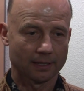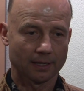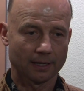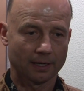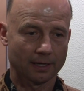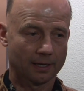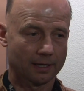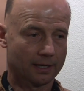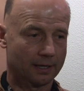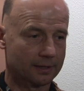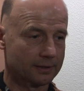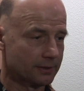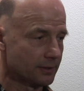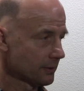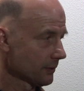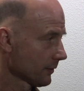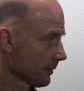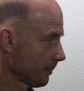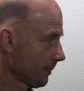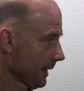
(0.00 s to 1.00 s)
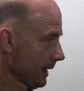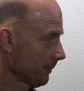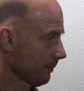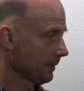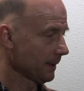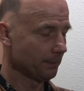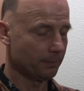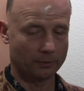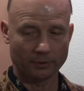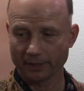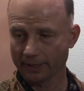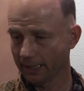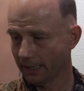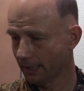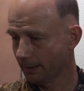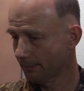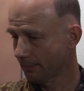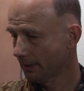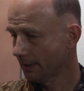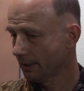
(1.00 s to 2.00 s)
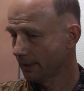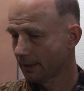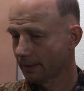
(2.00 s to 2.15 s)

until the paint people came.